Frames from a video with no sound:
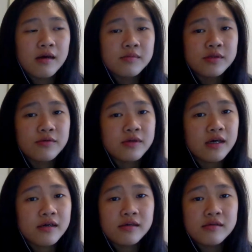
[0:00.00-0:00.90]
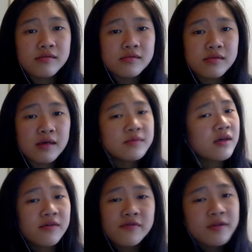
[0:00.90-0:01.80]
I'm so tired. I'm
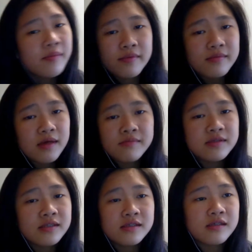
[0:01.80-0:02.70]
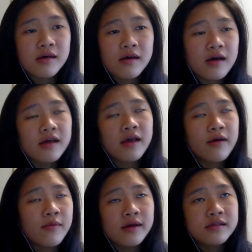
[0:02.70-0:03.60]
sorry for the. I'm still. I
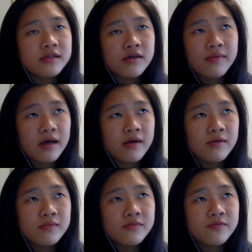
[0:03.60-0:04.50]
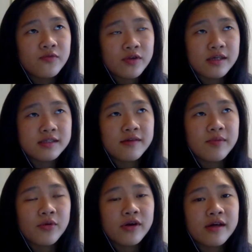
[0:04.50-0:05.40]
can't wait to go back home for Thanksgiving
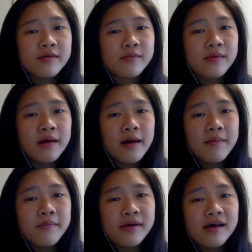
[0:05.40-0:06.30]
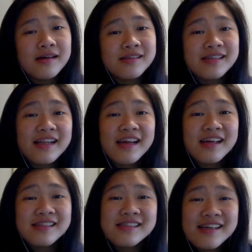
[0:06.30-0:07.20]
break. Because then I
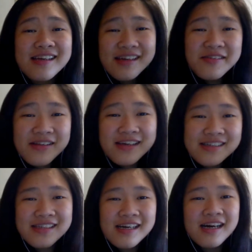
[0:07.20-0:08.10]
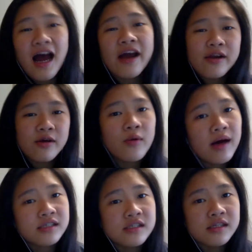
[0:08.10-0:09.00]
get to see you, Lisa! I know you're
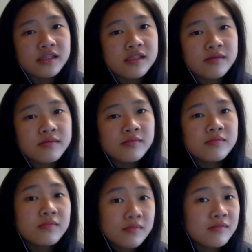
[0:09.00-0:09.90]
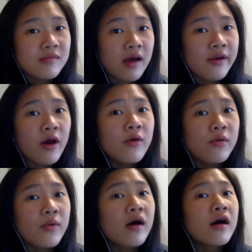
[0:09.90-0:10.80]
watching this. I know
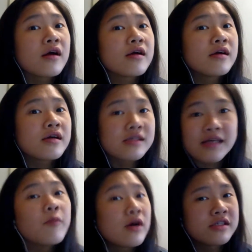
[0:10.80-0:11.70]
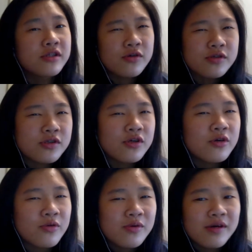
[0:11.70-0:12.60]
you are. Because I'm watching yours too.
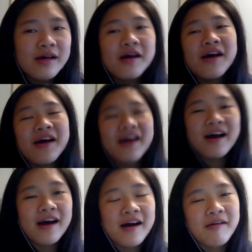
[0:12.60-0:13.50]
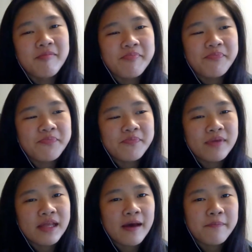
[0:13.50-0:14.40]
Um,
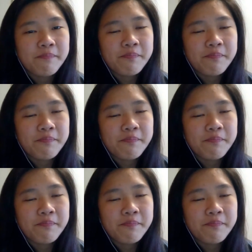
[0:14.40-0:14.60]
but yeah.